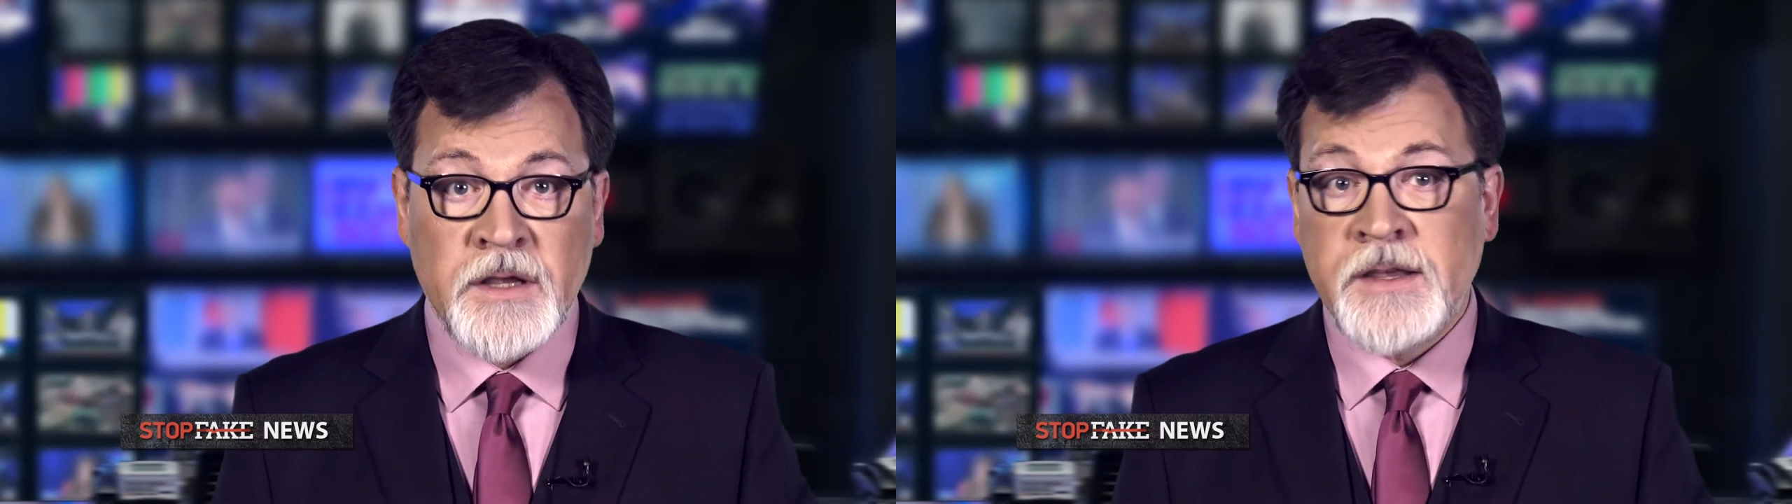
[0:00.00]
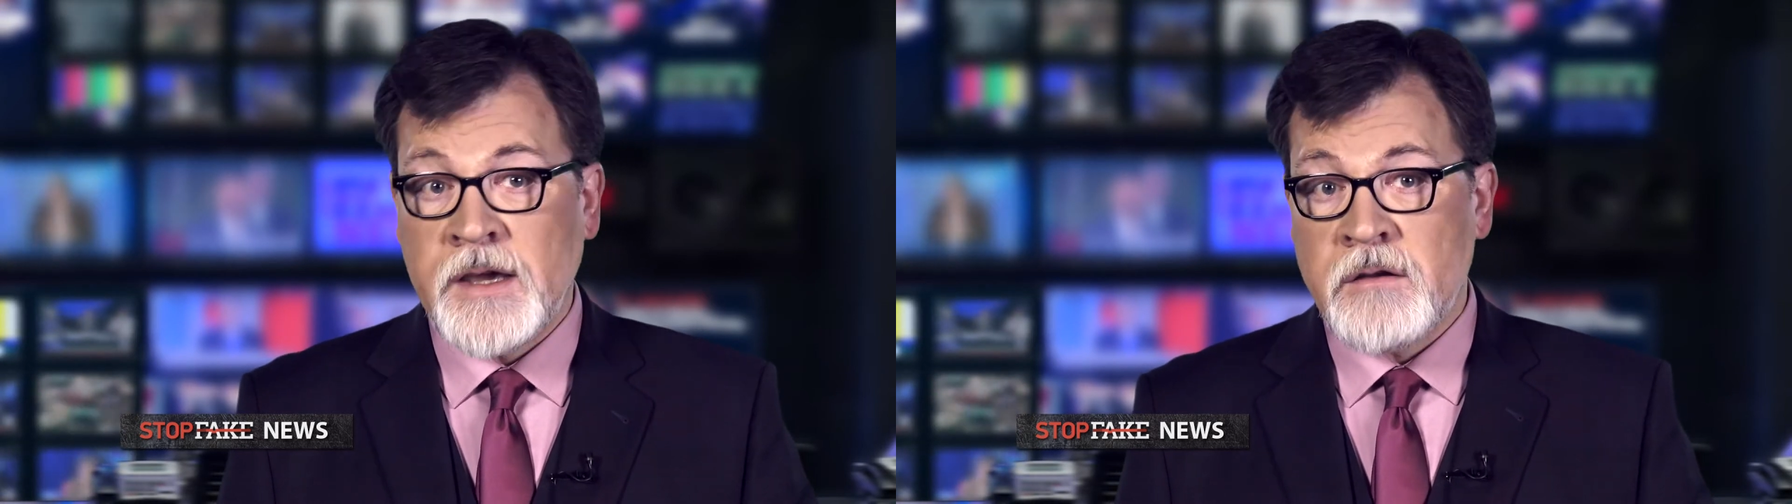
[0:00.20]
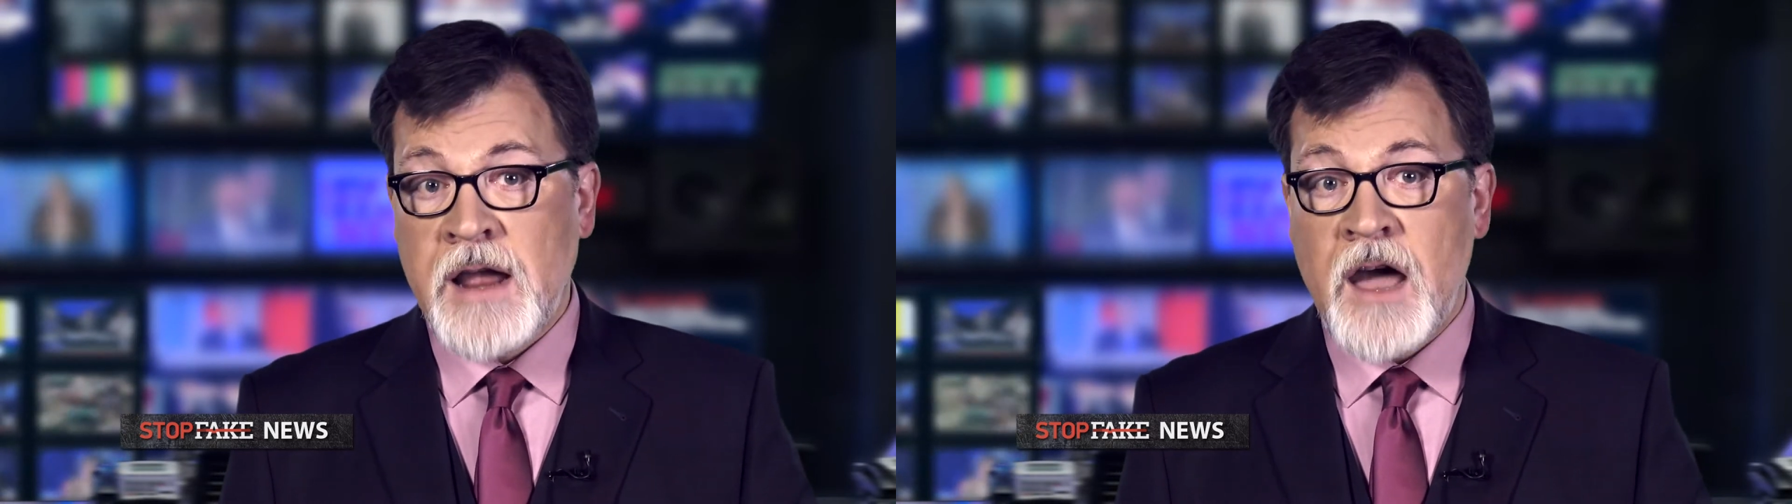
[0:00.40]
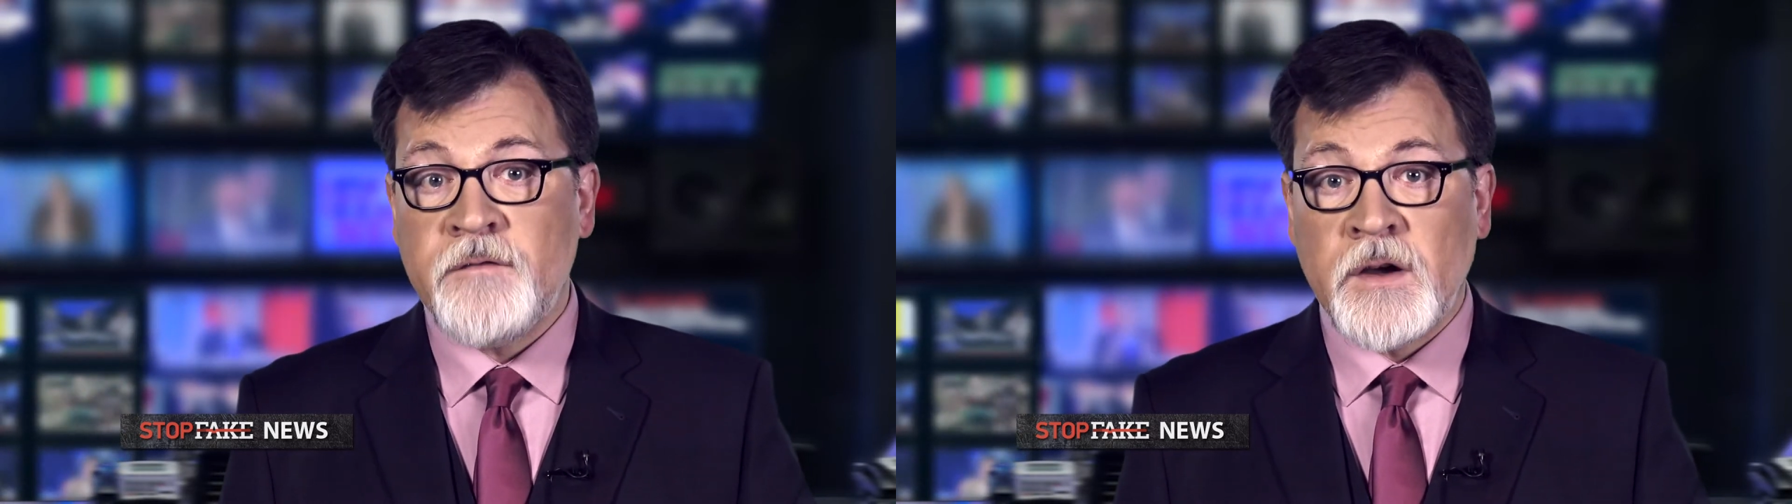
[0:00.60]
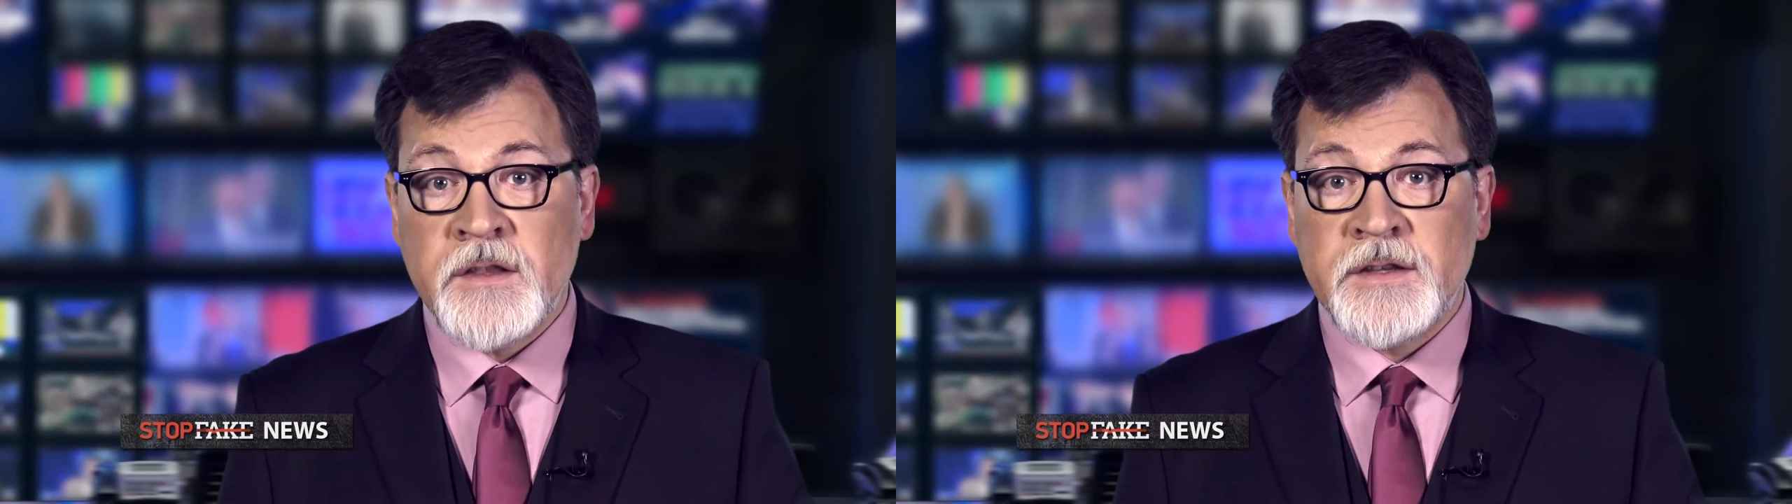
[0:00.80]
the other
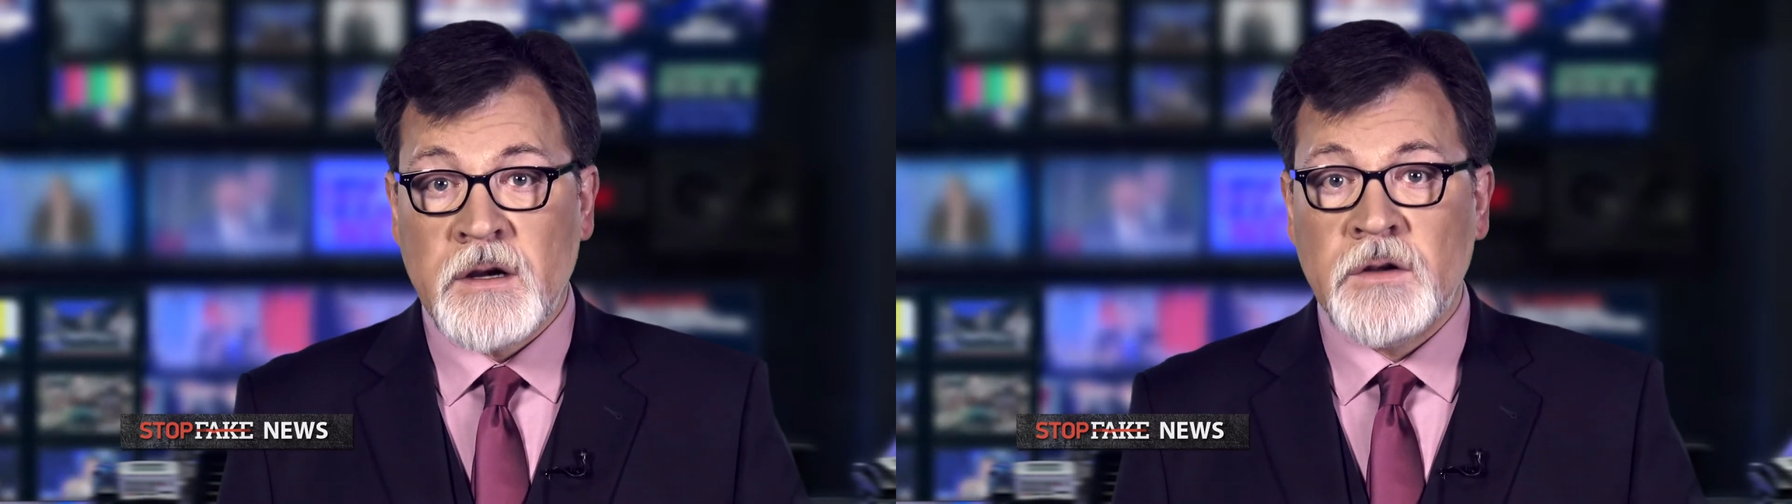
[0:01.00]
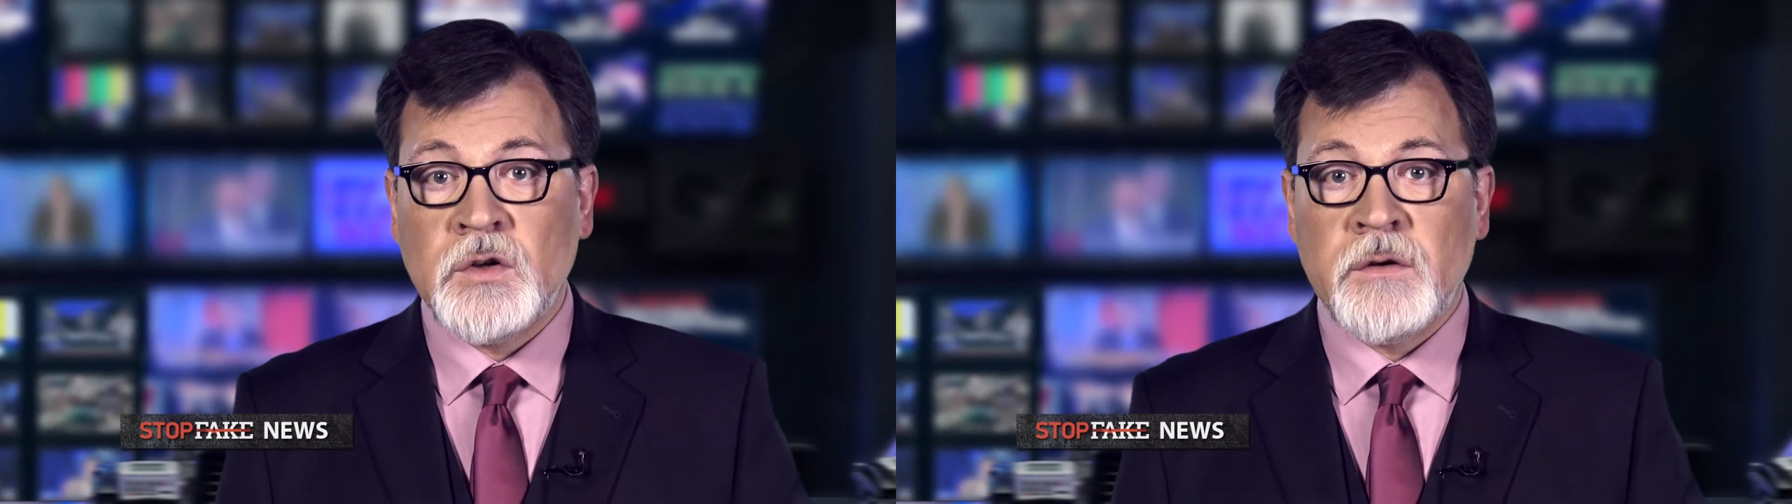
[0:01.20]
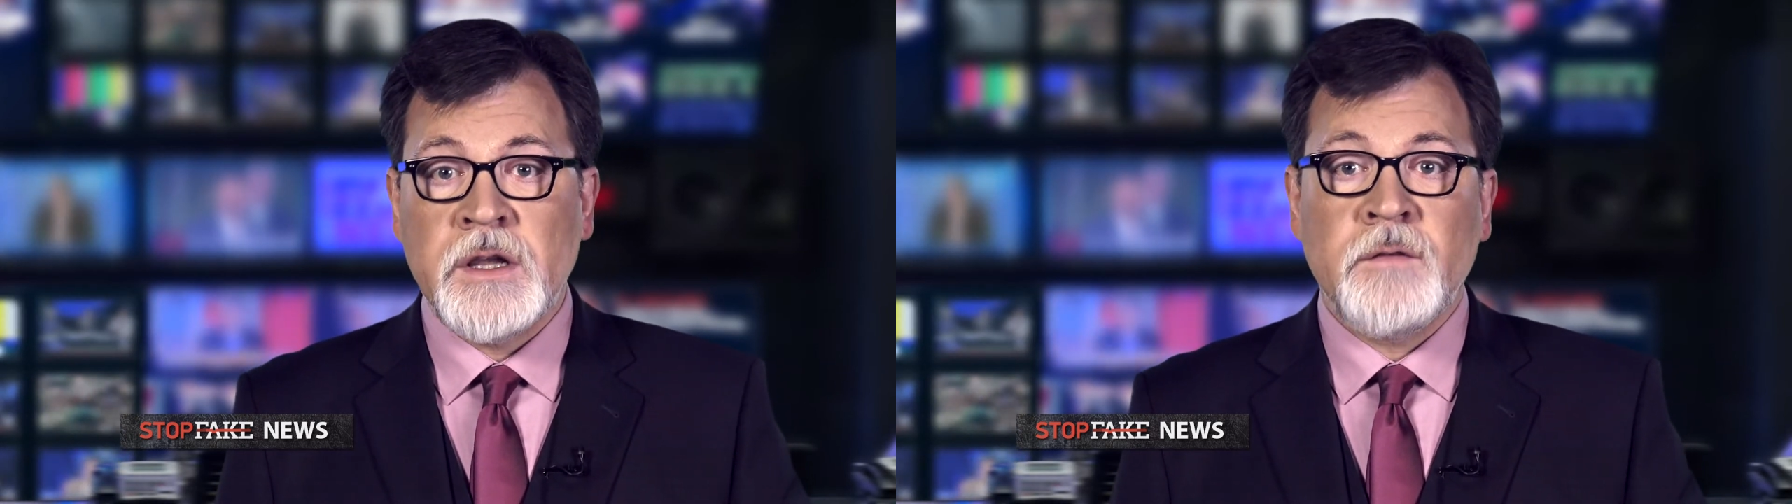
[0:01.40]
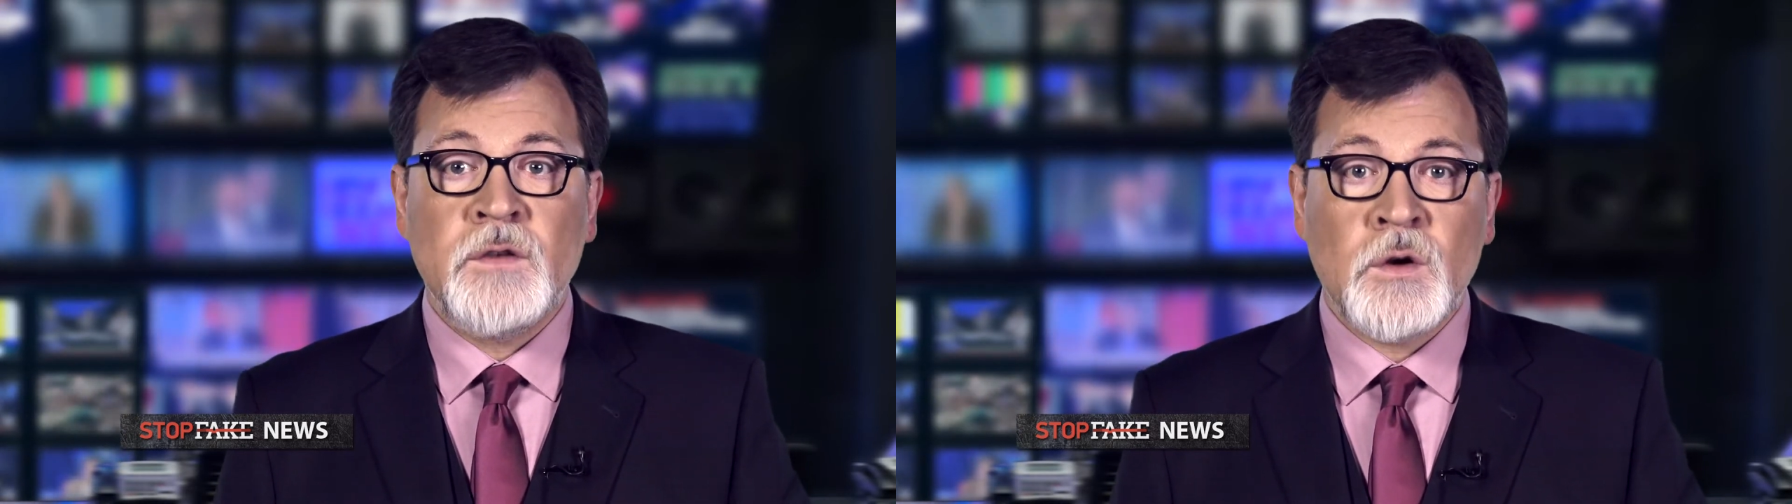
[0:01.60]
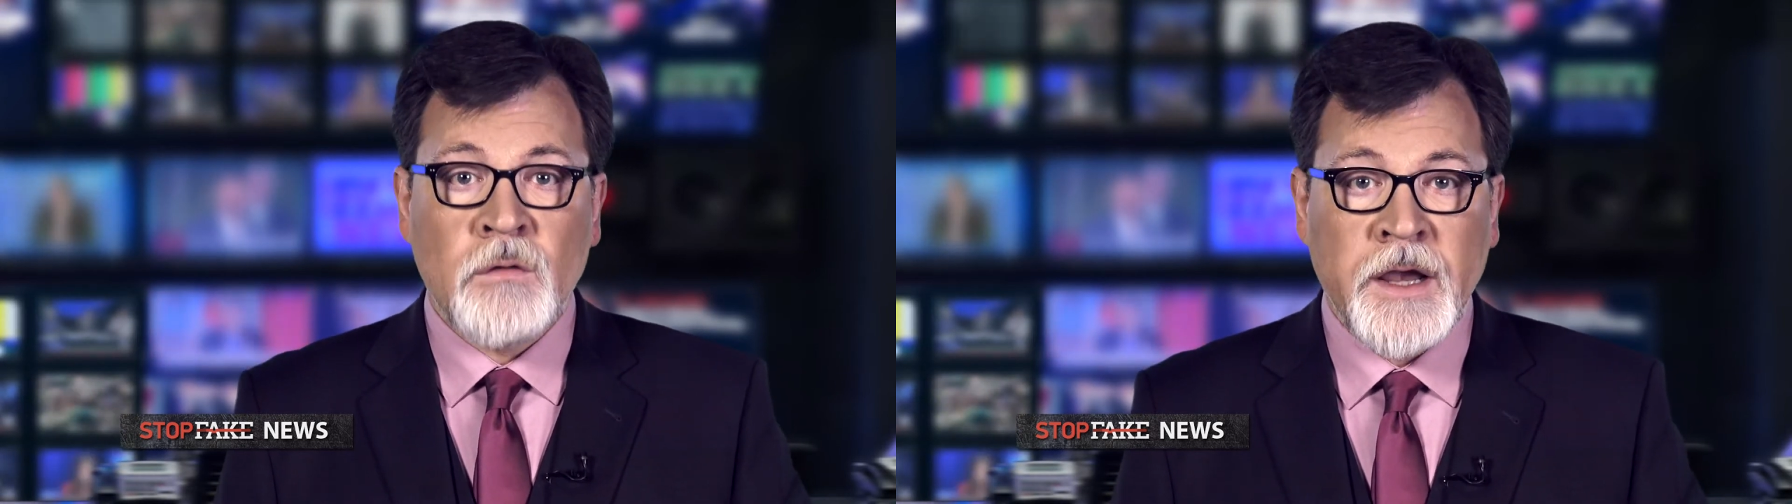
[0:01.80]
half on the territory of
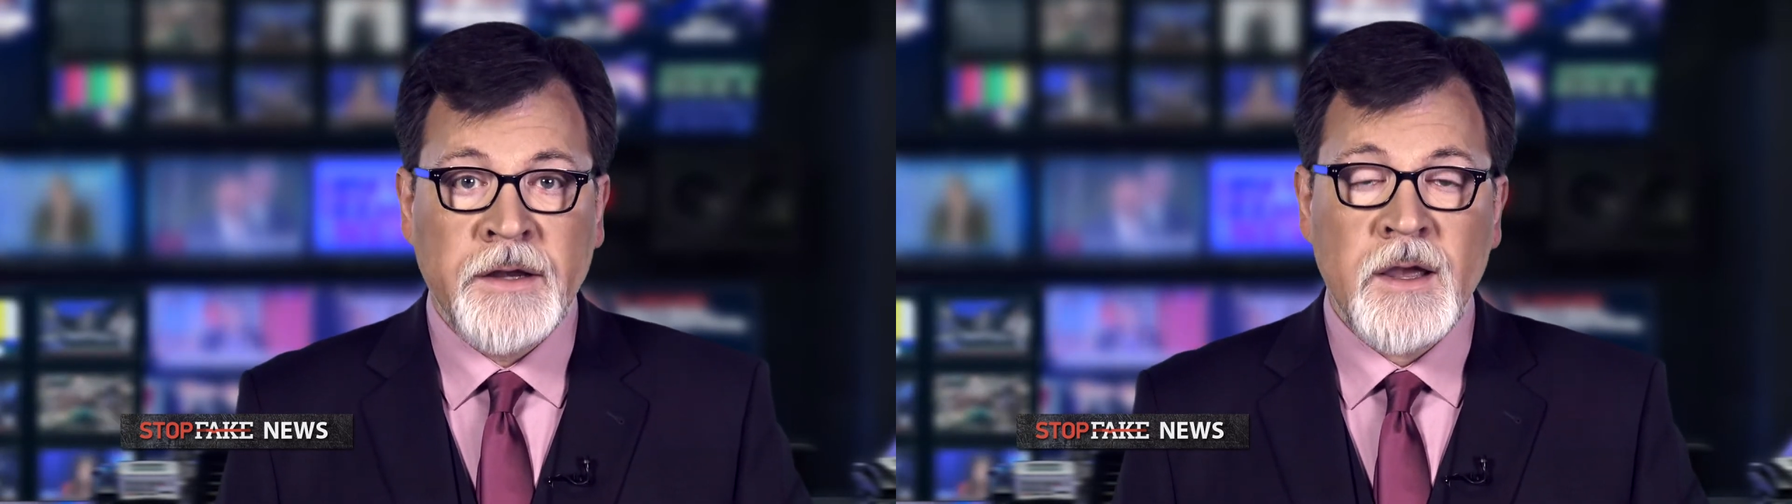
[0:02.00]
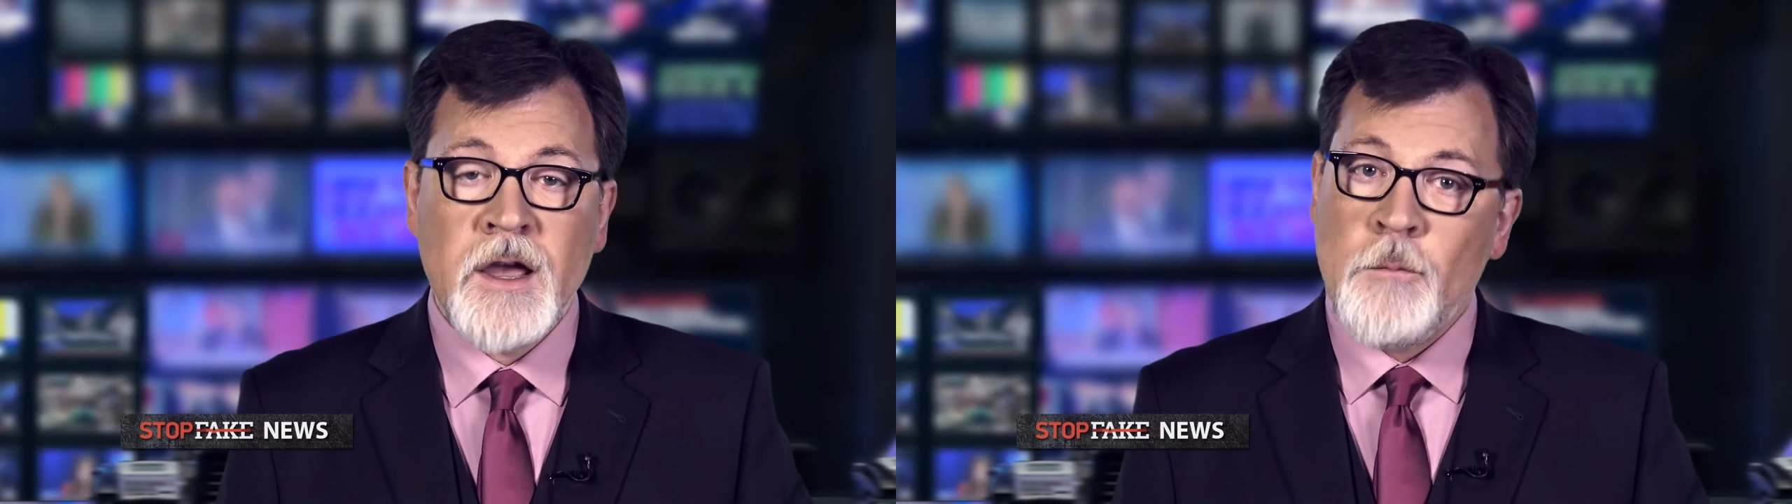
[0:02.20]
Ukraine.